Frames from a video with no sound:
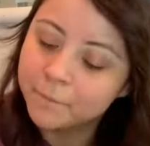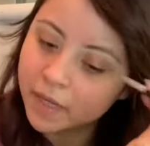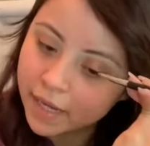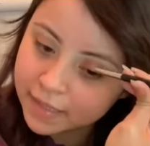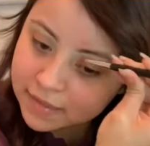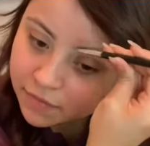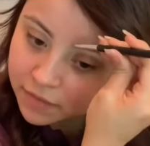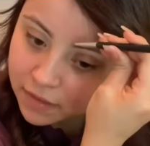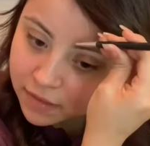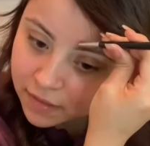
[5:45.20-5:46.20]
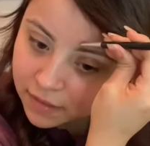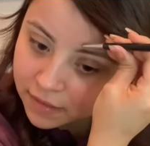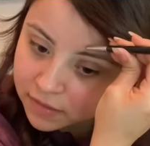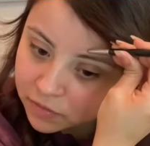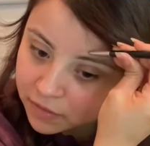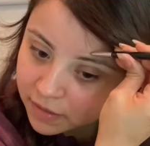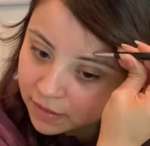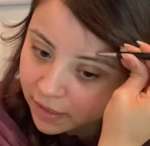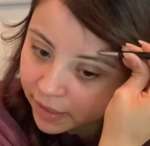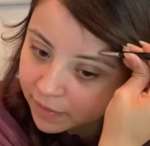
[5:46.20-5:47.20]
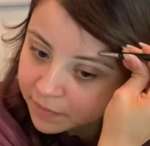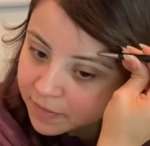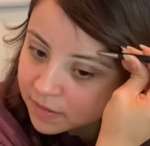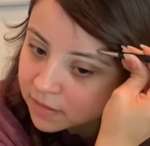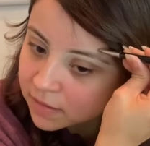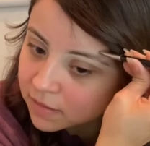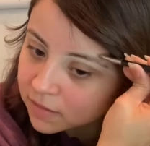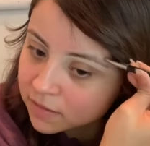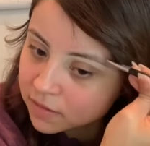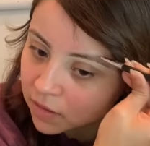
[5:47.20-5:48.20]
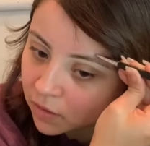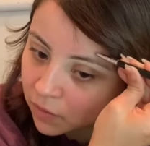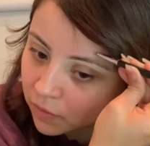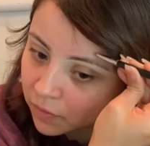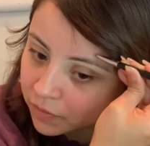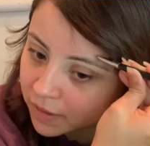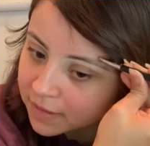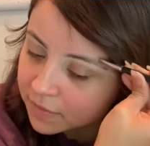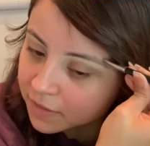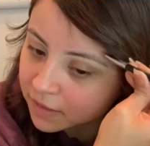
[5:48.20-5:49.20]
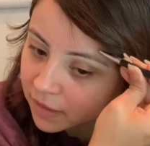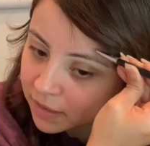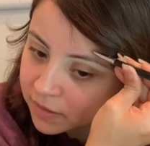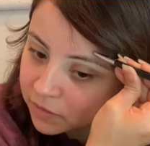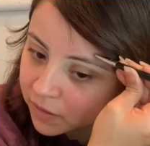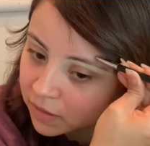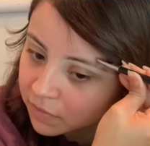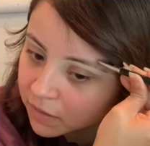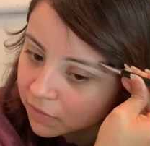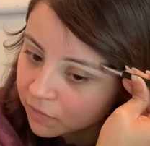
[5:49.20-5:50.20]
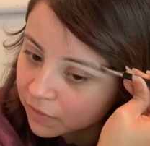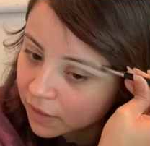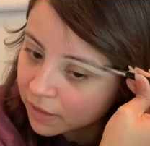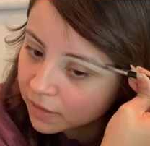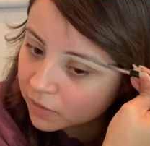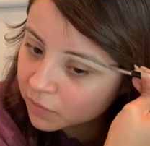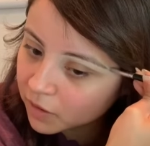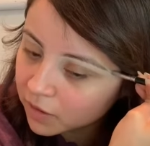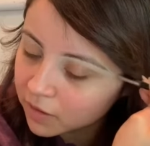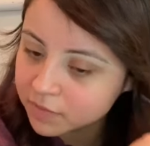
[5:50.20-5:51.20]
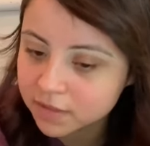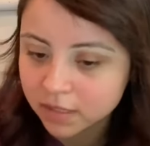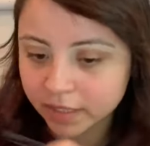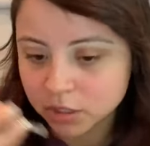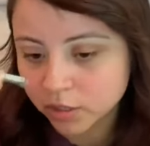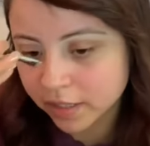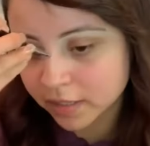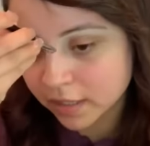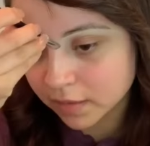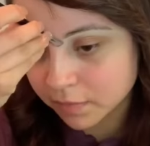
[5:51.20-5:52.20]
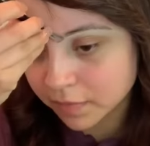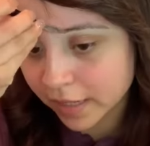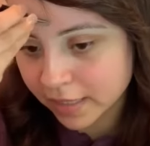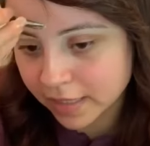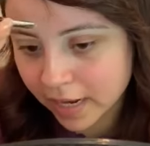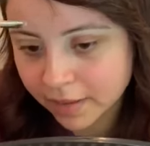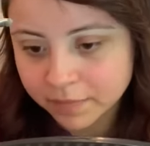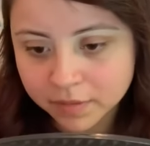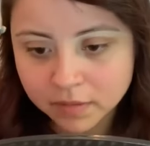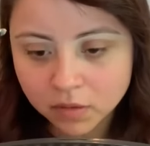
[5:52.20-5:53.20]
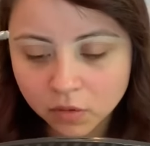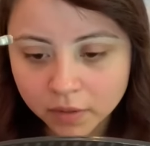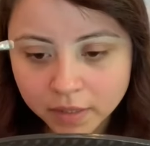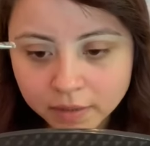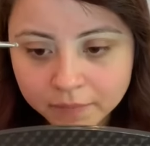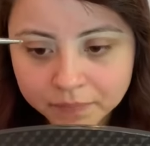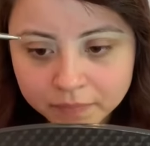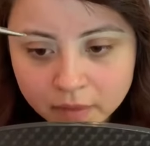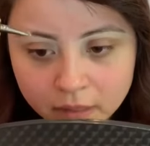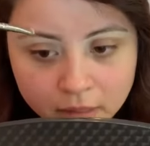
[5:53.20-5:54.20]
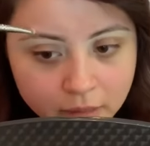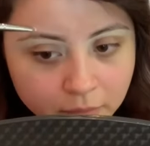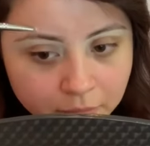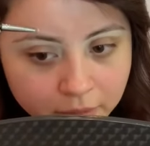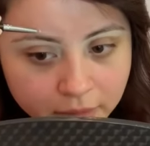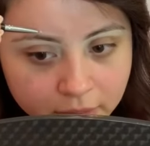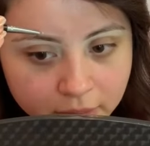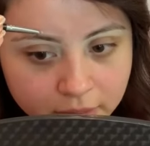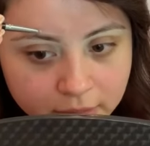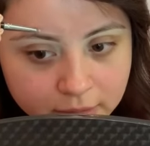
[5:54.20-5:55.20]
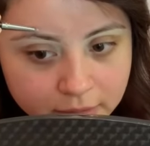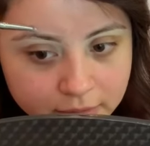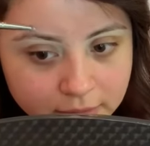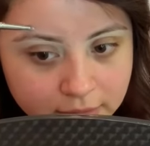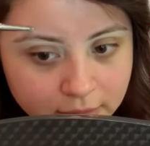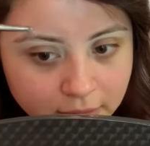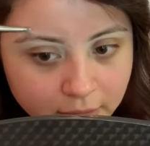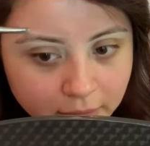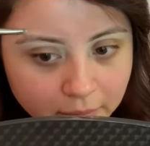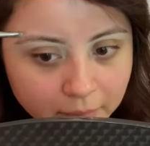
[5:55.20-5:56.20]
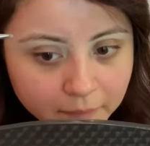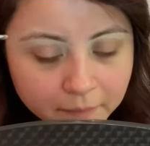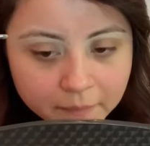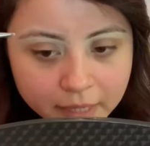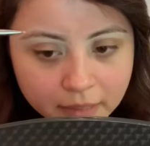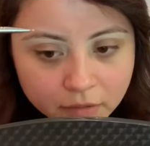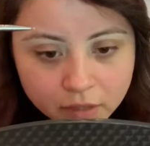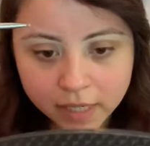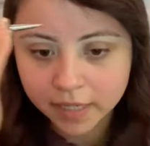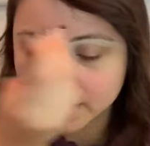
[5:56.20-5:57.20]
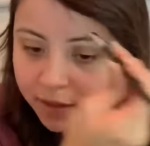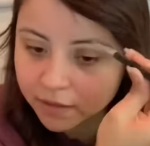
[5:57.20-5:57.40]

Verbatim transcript: I definitely think they do need naps. So that's something that I do recommend for any new moms. Like try to keep that nap going because my little guy